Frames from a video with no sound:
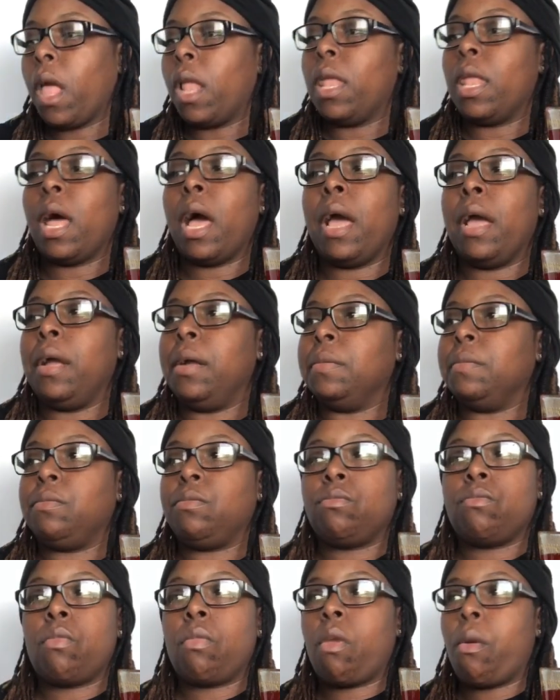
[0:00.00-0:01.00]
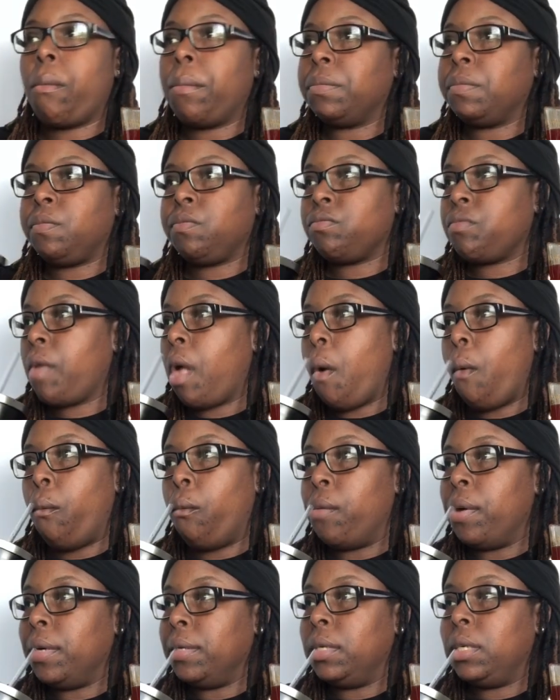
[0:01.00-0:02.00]
Like,
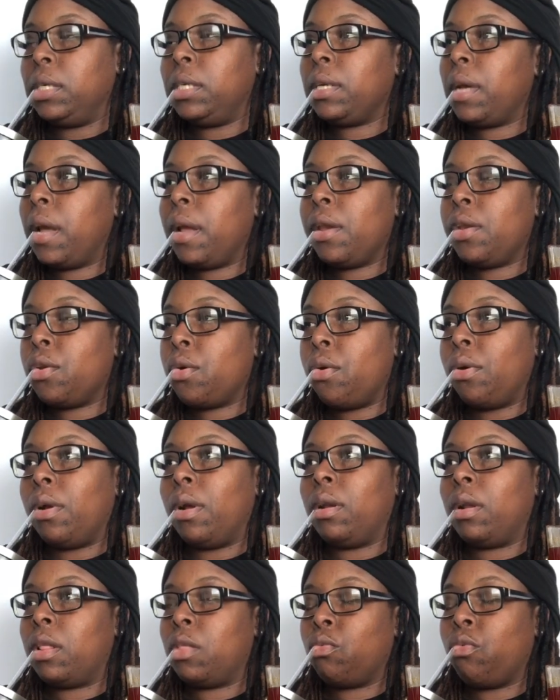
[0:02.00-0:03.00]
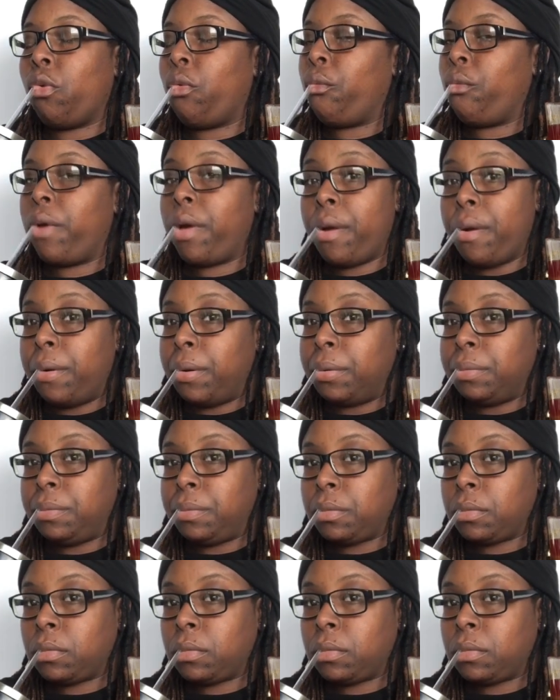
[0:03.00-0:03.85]
what he ain't doing, another one will.